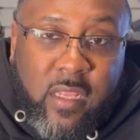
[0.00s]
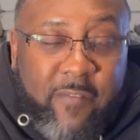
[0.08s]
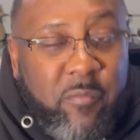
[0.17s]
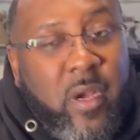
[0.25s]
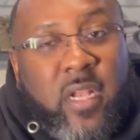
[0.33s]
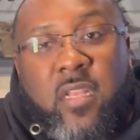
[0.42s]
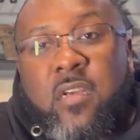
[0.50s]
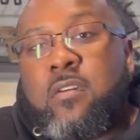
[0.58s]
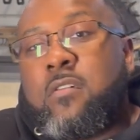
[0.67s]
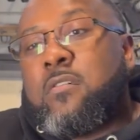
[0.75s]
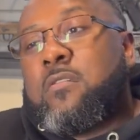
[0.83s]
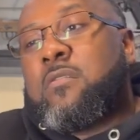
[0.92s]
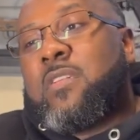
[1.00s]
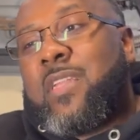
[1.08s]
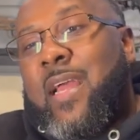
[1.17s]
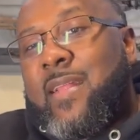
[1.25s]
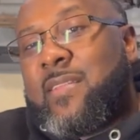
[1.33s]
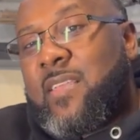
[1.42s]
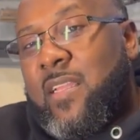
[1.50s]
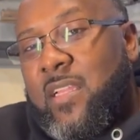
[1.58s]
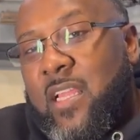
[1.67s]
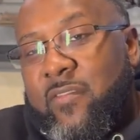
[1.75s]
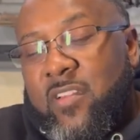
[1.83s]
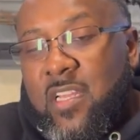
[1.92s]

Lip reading: Everybody know the 1911